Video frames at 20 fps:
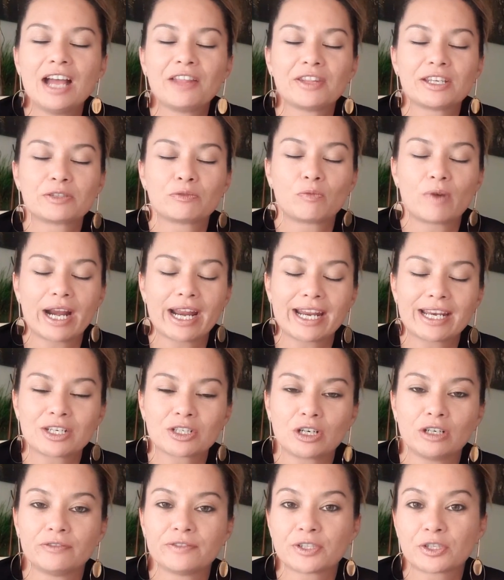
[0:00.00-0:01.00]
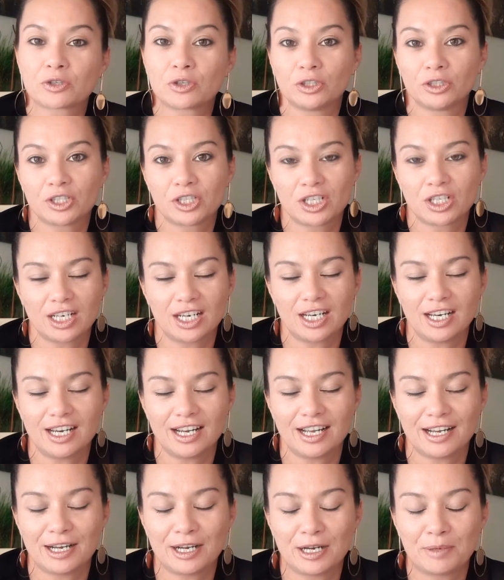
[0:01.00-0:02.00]
There's a range of
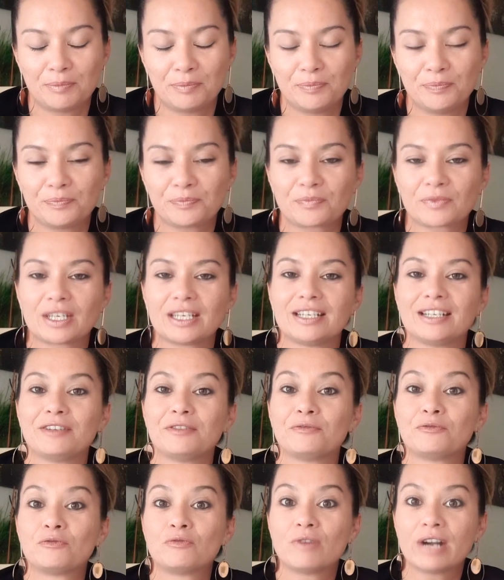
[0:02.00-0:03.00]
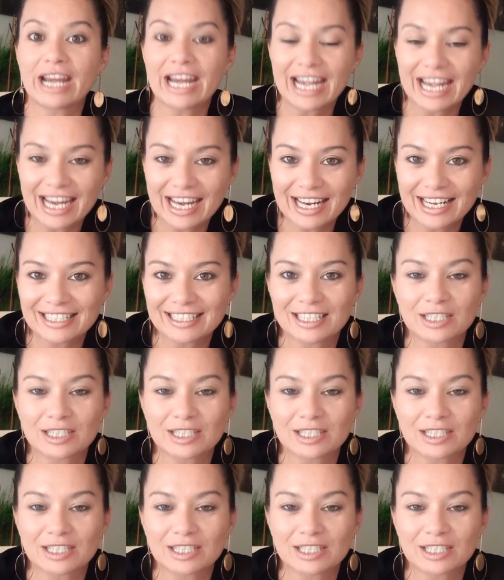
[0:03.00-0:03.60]
astrology readings,